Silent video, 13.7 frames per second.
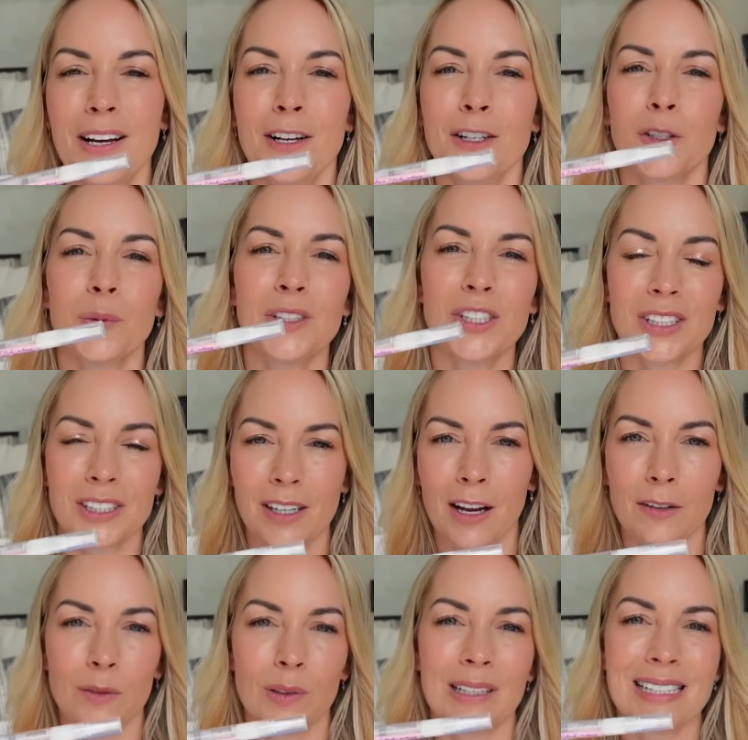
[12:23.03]
so we just kind
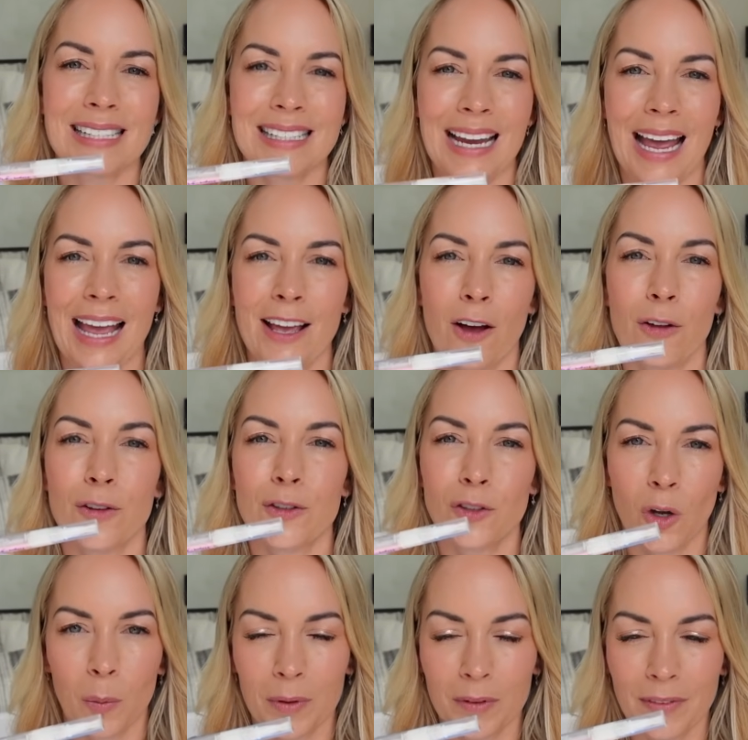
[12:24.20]
of wanna stay on
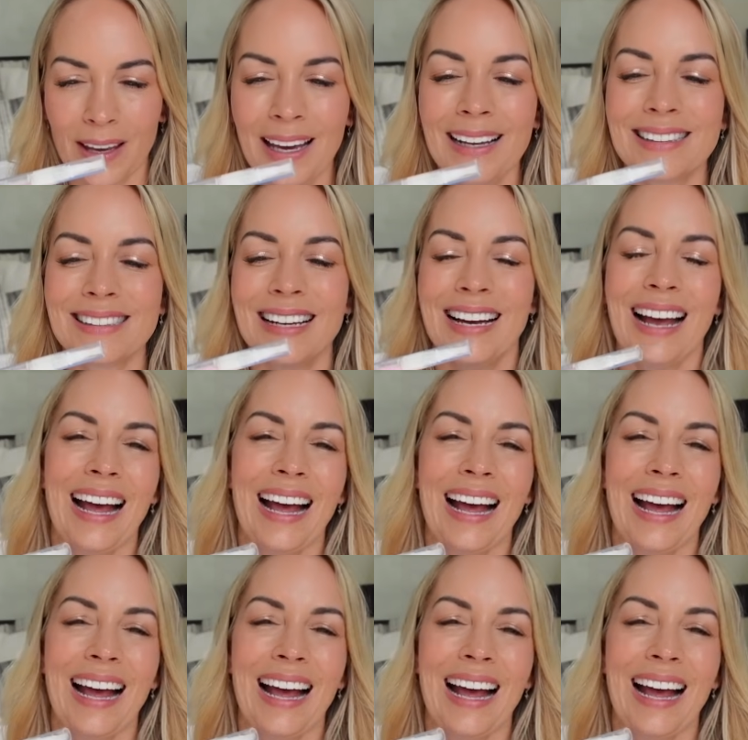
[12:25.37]
top of it.